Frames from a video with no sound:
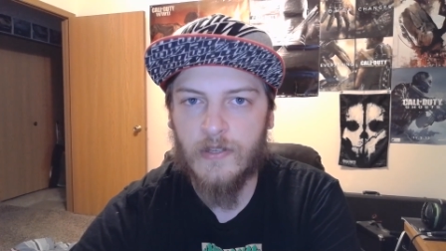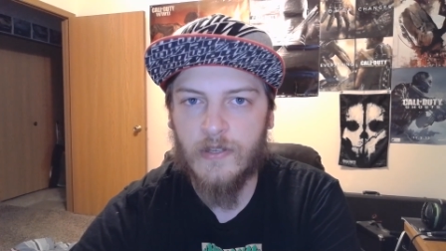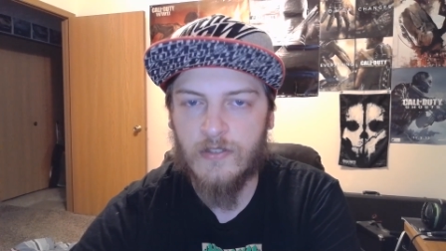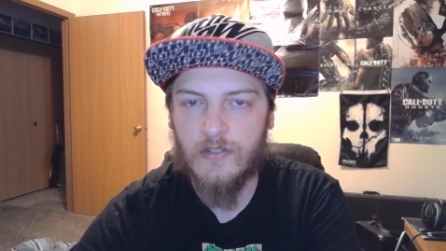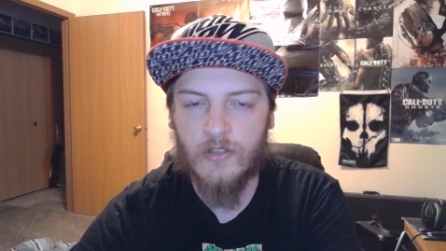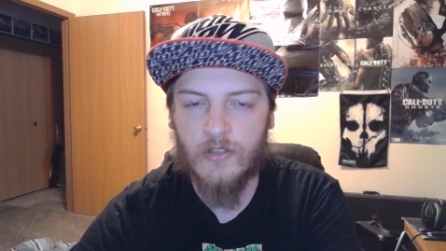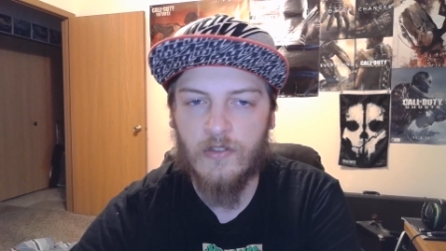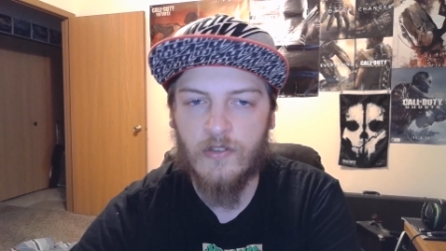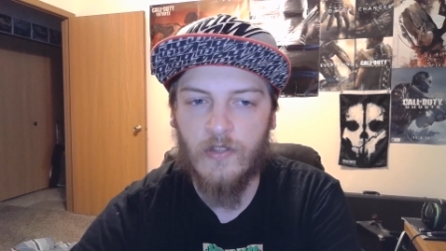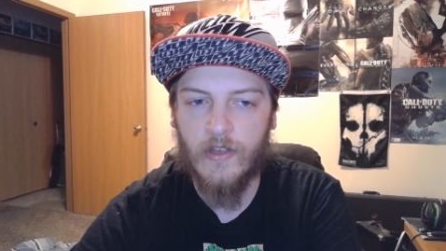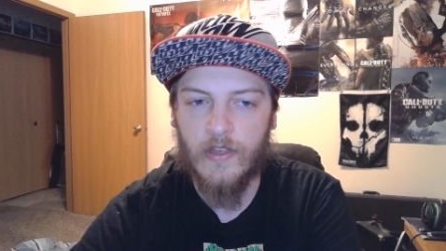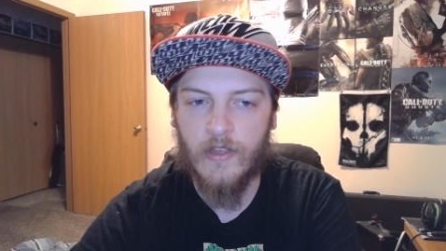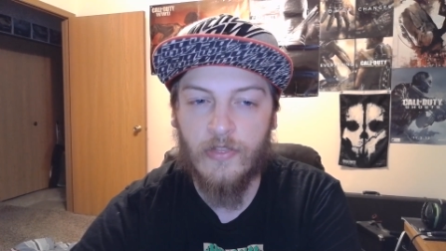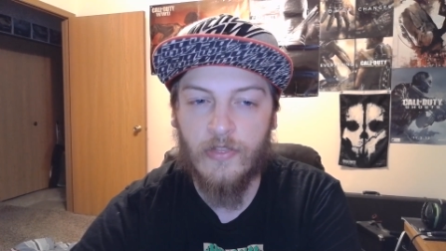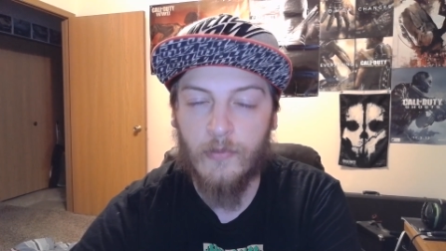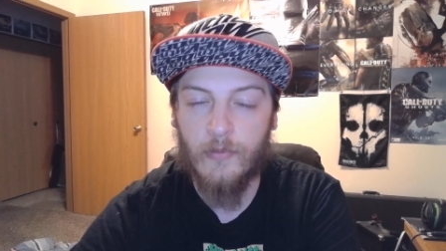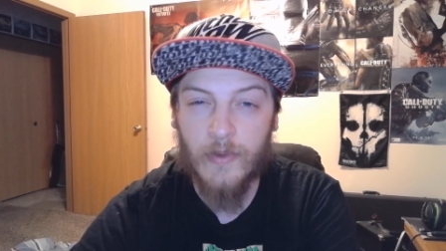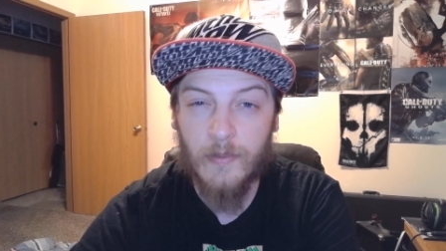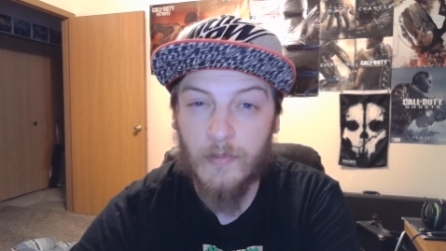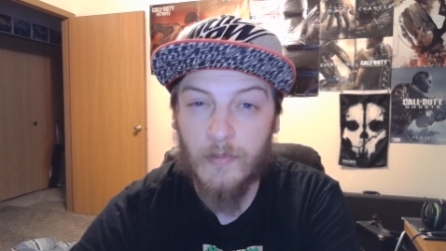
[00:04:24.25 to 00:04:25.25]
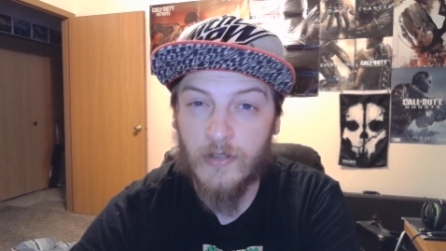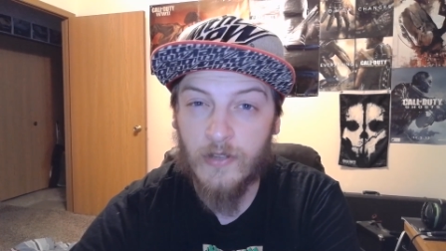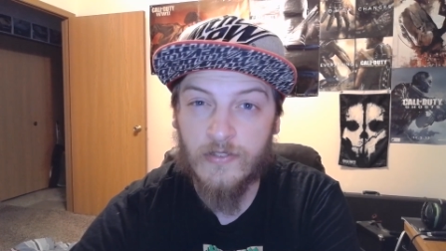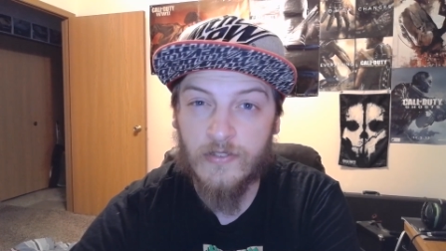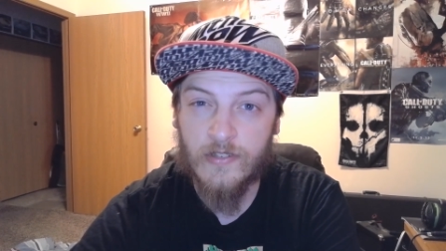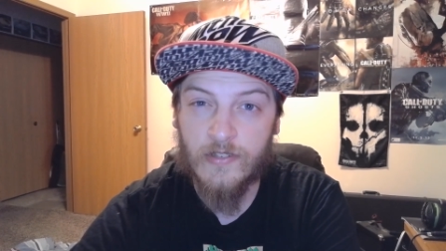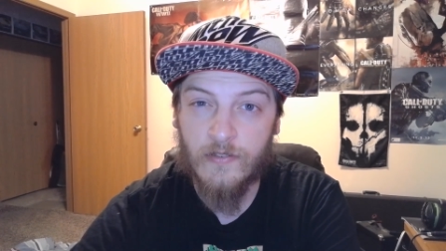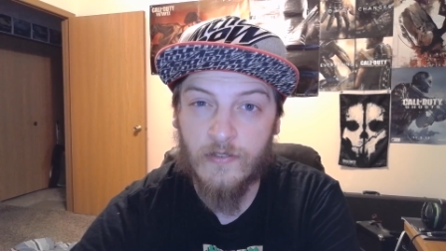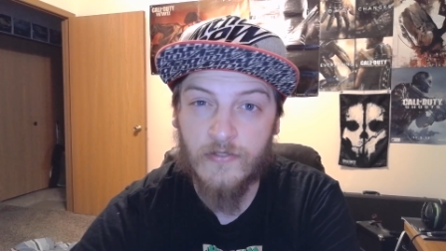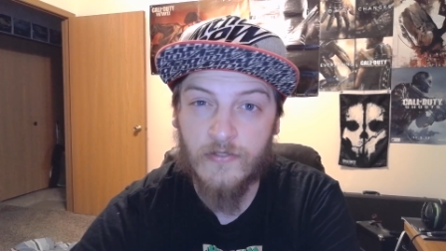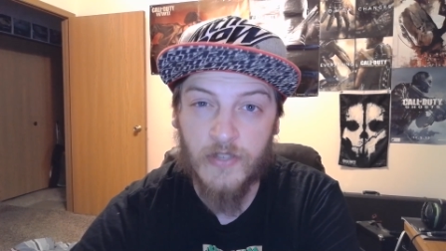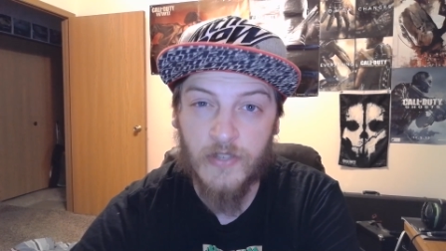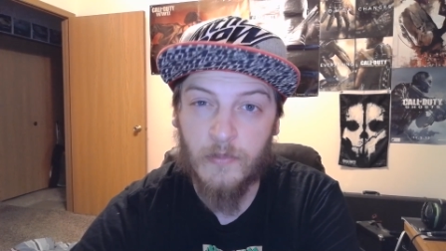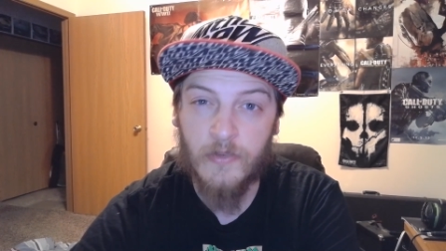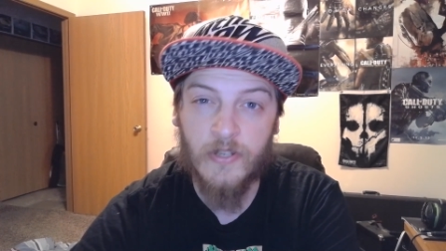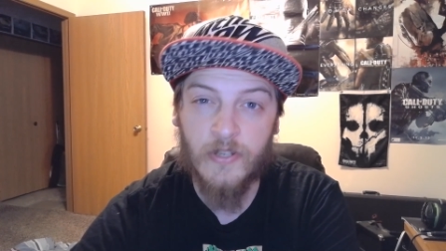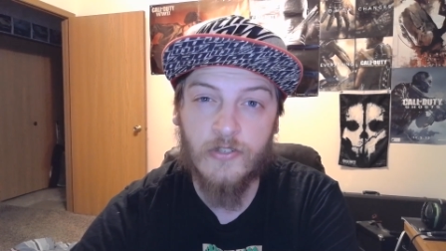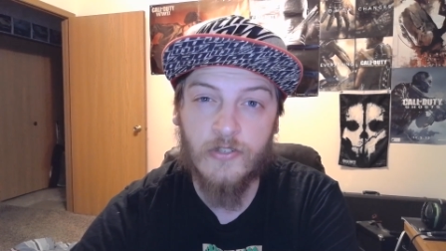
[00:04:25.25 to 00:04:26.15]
it took like 3 months of somebody